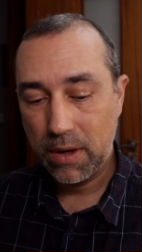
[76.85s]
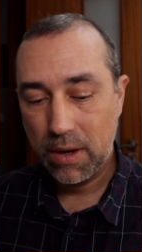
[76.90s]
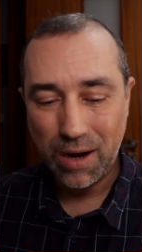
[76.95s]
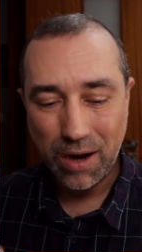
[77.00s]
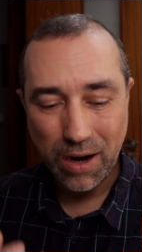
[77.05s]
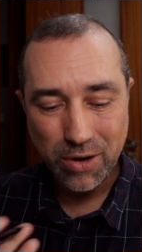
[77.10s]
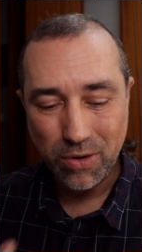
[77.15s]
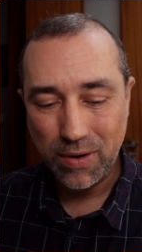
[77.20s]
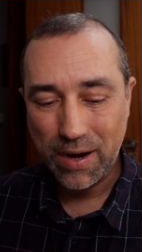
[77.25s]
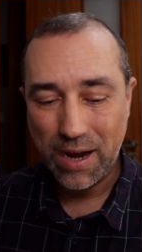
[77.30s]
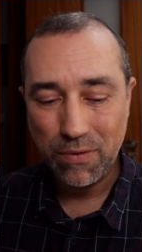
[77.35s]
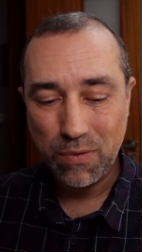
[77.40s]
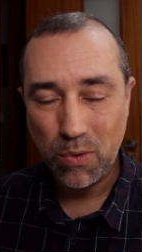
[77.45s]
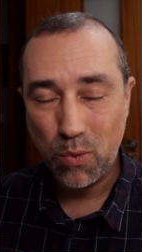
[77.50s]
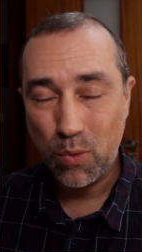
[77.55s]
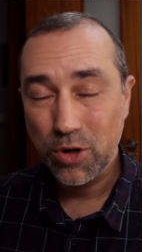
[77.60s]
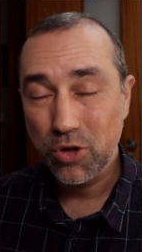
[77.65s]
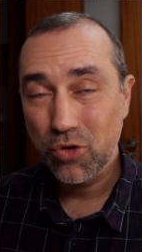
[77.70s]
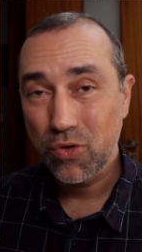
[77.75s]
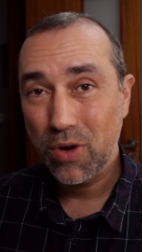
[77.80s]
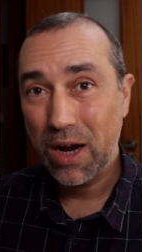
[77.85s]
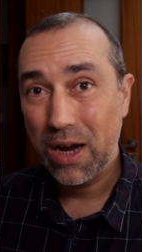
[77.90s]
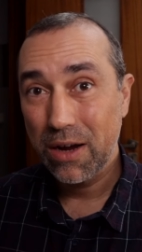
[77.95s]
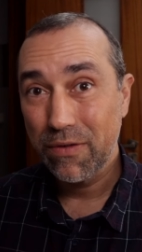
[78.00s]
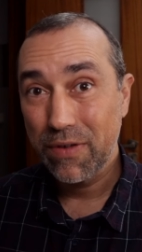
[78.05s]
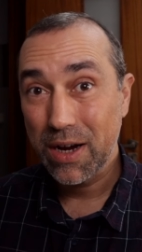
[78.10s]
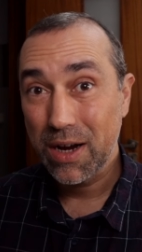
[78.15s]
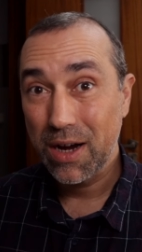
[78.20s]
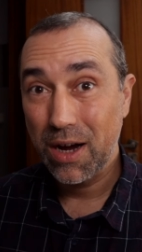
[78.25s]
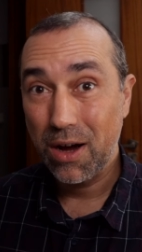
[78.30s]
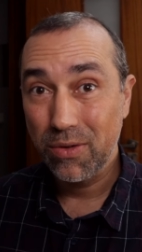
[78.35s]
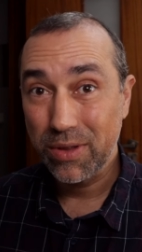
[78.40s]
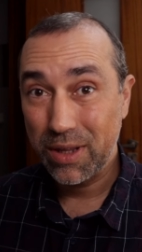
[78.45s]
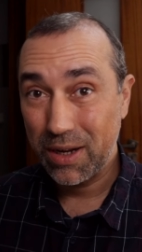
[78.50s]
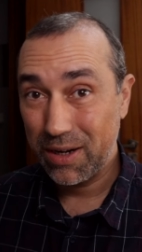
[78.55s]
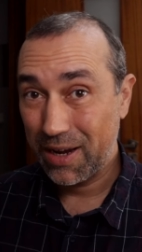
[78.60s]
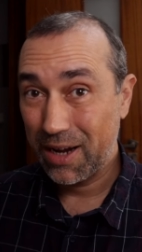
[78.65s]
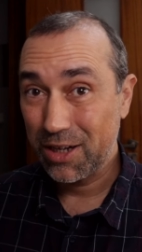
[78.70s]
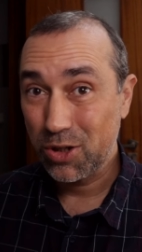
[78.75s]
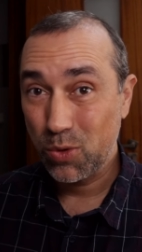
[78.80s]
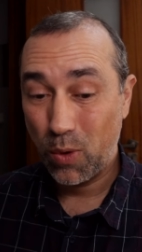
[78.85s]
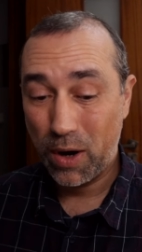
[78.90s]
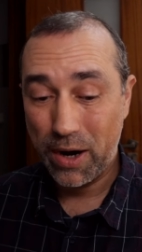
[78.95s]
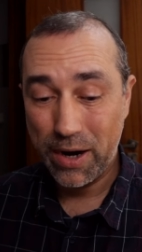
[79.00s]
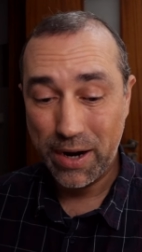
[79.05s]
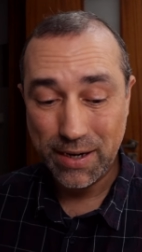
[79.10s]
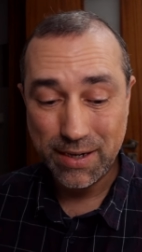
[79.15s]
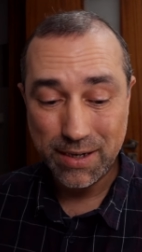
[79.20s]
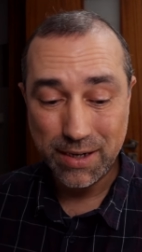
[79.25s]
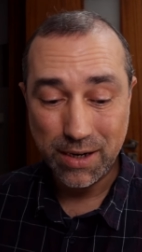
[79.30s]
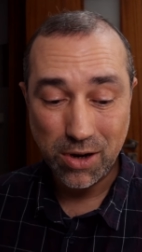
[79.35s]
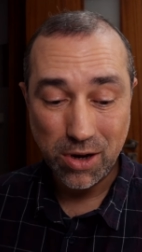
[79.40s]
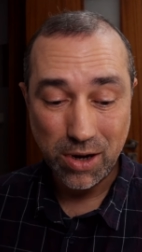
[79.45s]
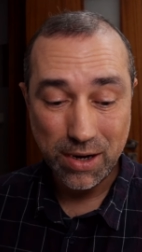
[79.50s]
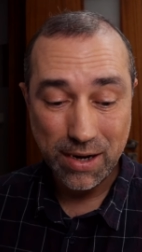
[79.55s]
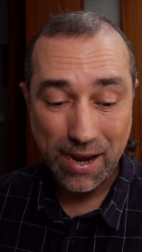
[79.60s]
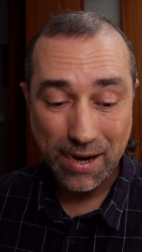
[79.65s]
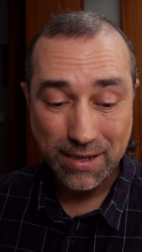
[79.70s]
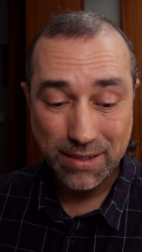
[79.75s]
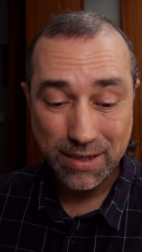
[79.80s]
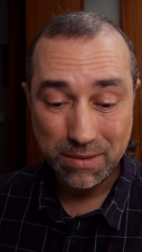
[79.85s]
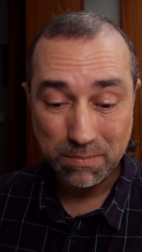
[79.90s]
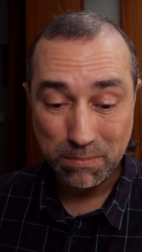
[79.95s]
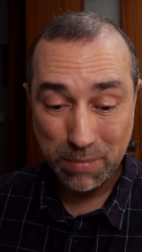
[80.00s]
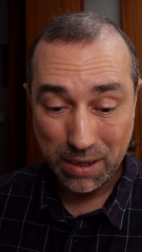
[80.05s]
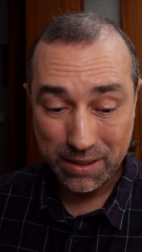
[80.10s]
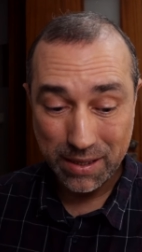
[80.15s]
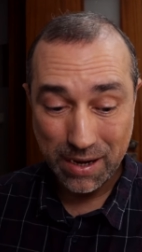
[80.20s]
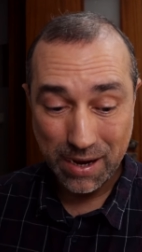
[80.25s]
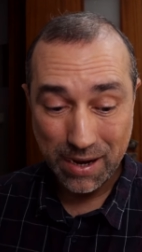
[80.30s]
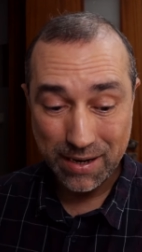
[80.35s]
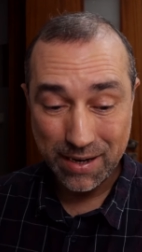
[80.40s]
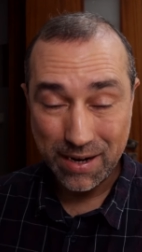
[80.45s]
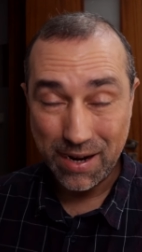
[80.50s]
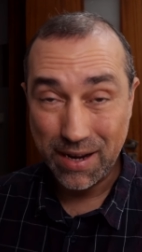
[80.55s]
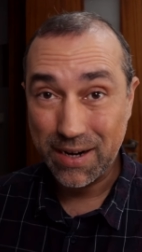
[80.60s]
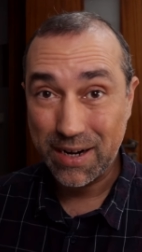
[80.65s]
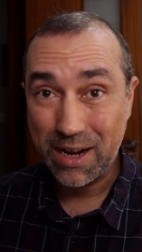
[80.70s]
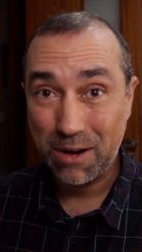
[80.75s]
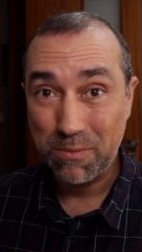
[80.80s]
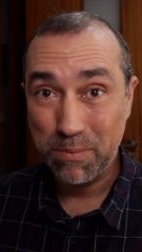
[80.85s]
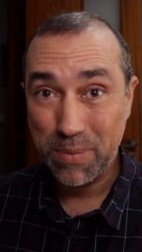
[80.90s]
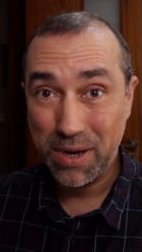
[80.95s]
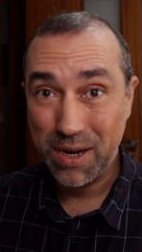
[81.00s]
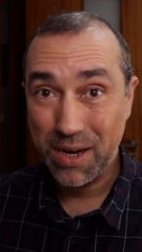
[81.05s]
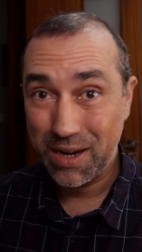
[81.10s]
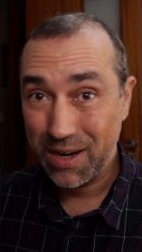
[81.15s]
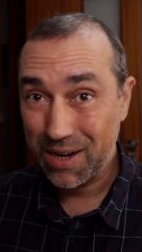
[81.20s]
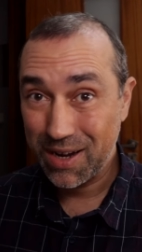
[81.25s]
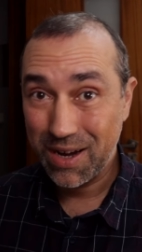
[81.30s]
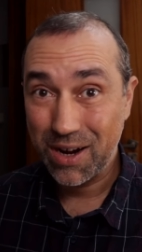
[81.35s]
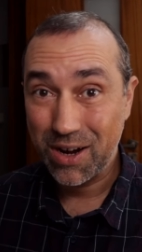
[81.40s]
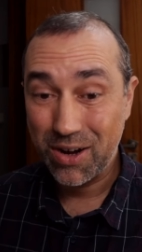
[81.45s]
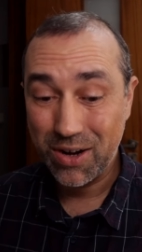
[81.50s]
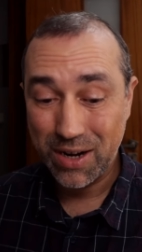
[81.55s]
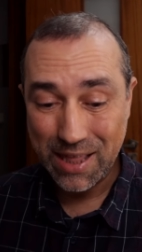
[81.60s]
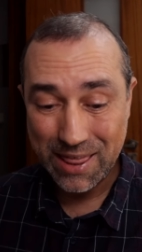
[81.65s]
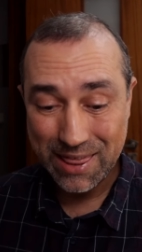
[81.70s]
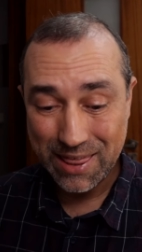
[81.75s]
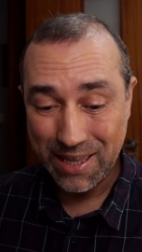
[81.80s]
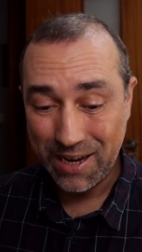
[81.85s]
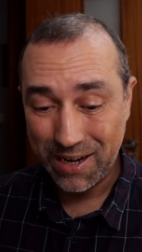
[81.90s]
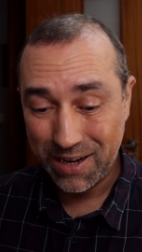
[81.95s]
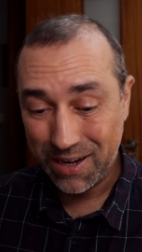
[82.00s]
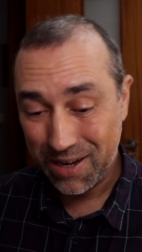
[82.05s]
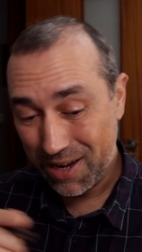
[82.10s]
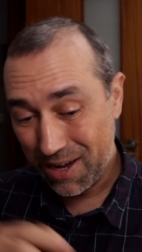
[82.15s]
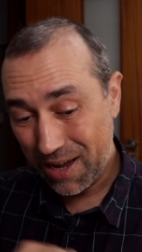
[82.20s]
I don't have a OneDrive account and that's why I didn't connect it, but that ended up being a good thing.